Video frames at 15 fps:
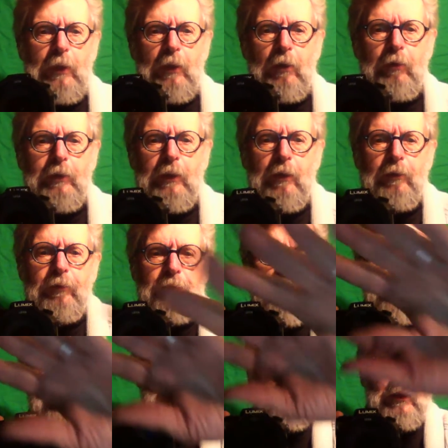area
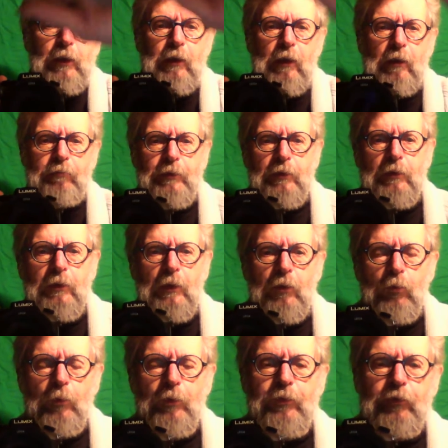that I want to cover
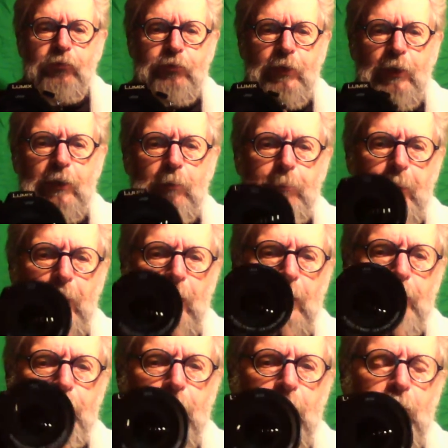with this gigapan.
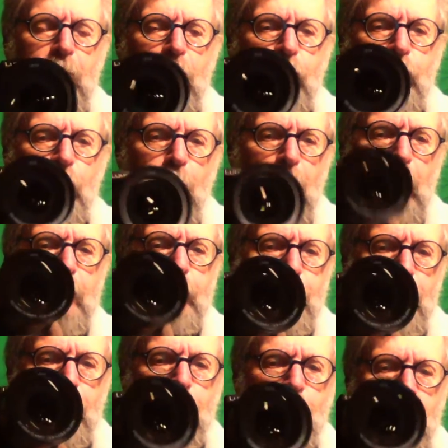So what I
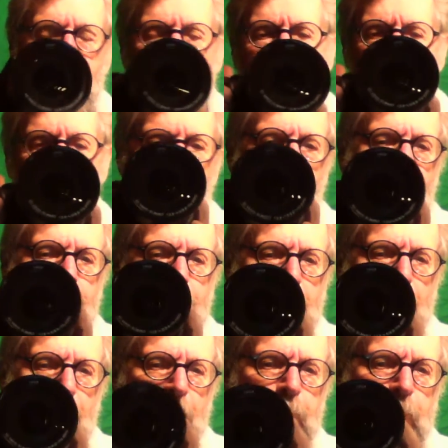do is hold the
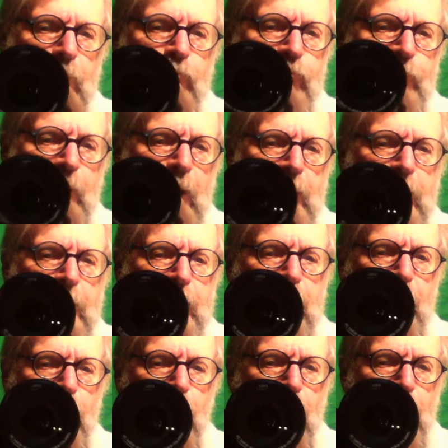camera steady
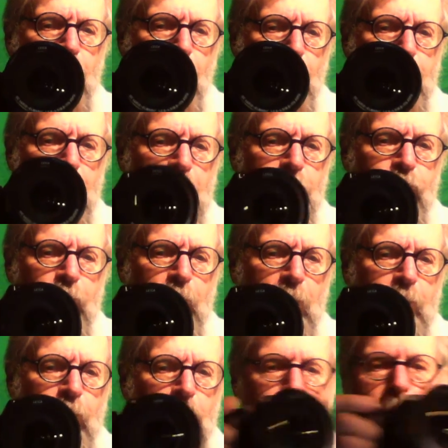in one location.
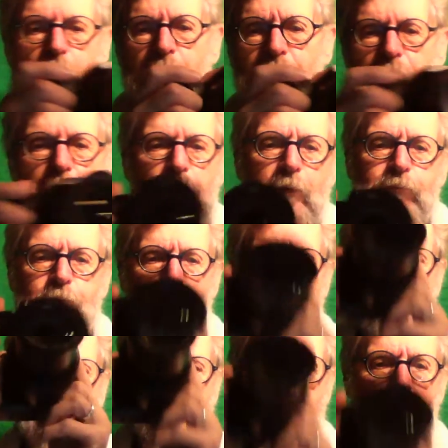I don't move it left,
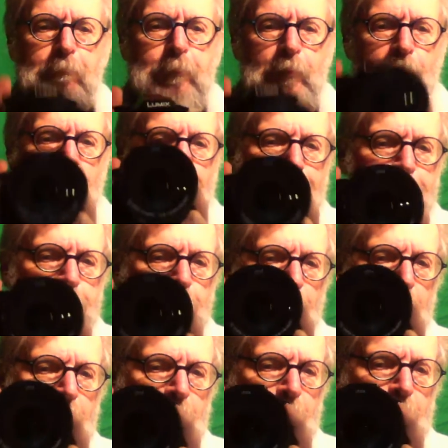right, up or down.
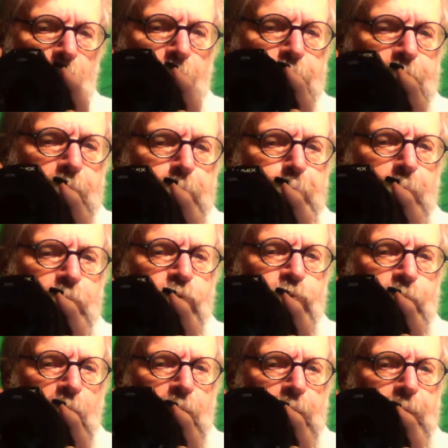I keep it
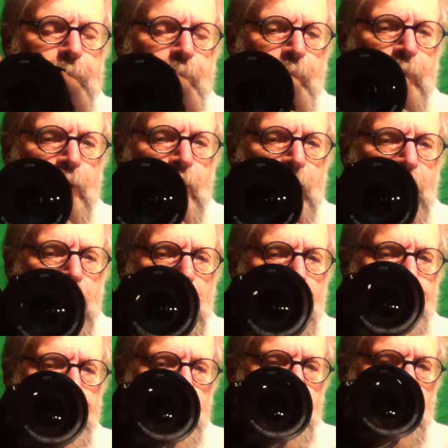steady,
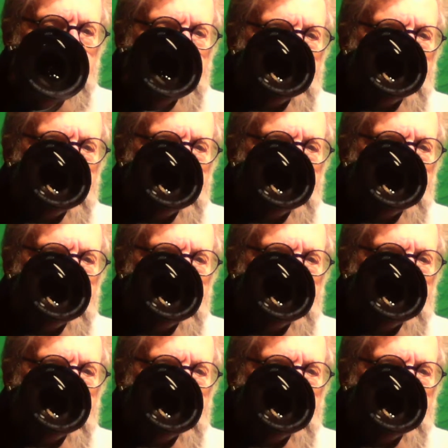but